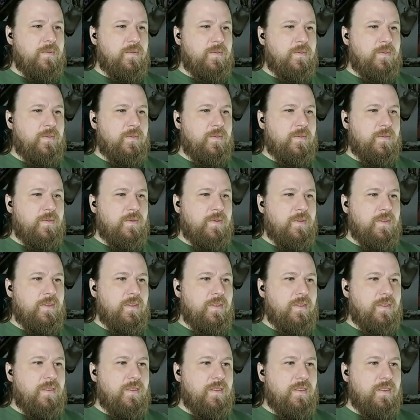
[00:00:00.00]

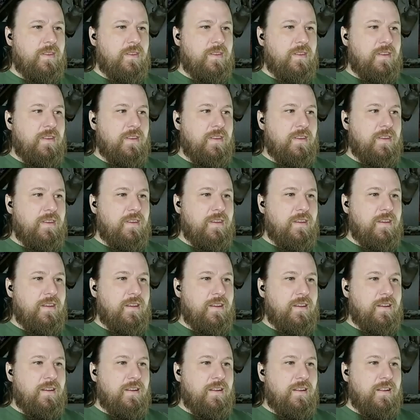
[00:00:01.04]

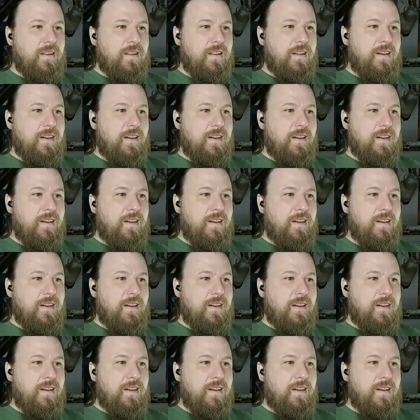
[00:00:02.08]
(silence)